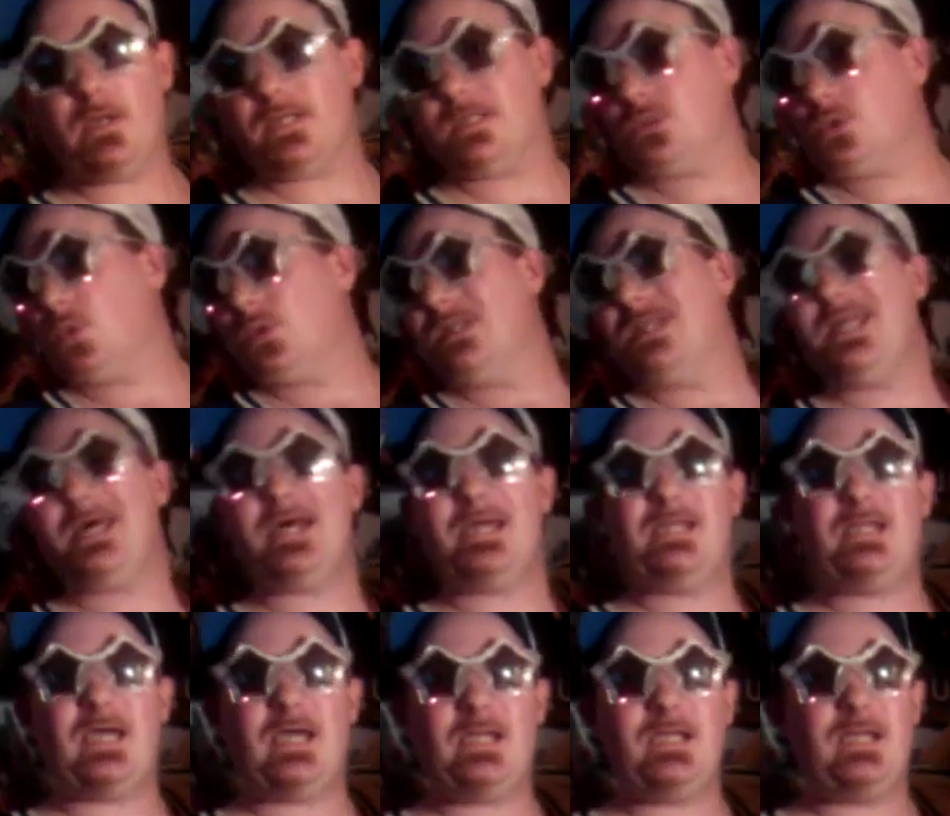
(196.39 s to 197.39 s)
It's only
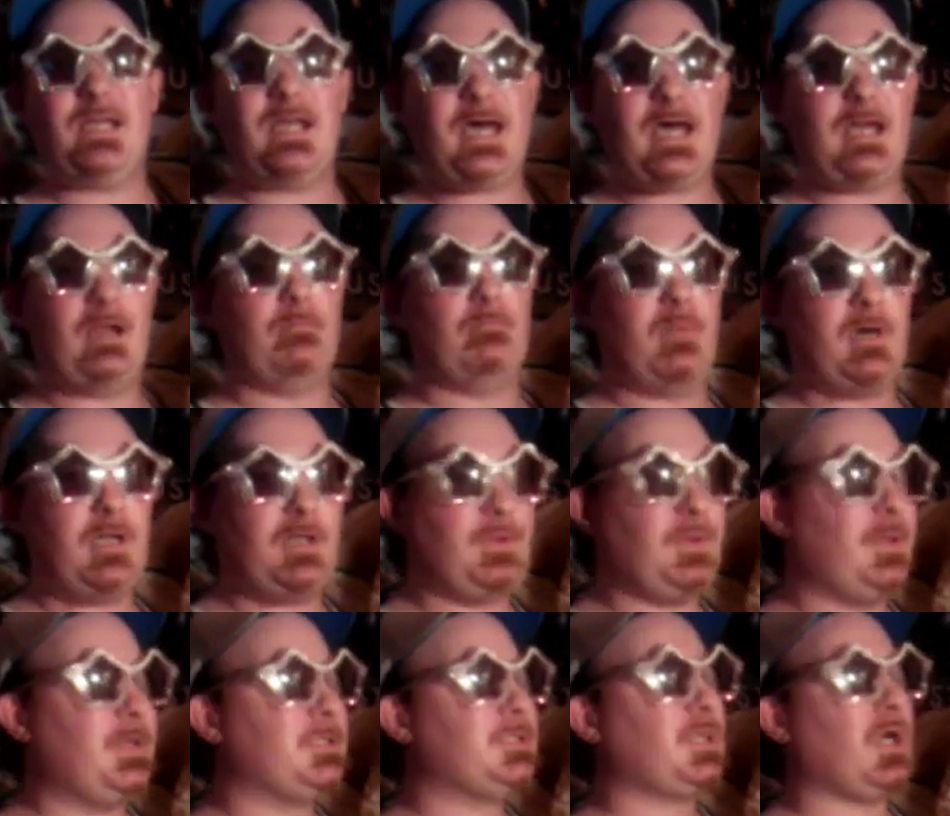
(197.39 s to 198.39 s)
$9.99 a month.
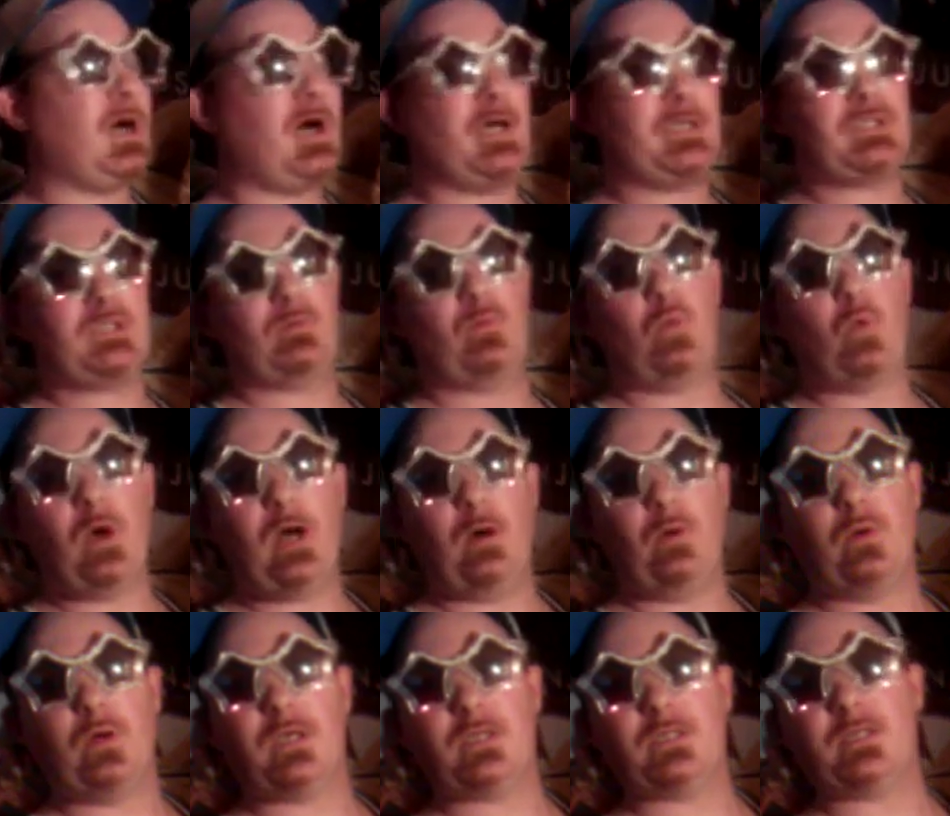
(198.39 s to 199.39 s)
It's awesome. Well
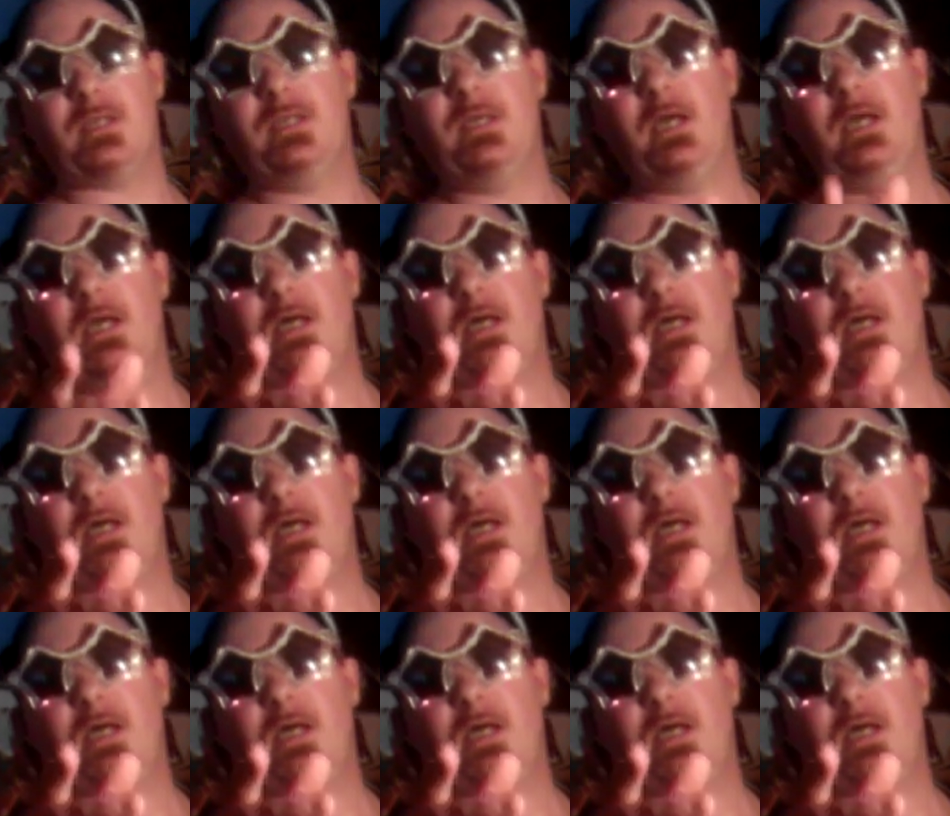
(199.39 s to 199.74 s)
worth it.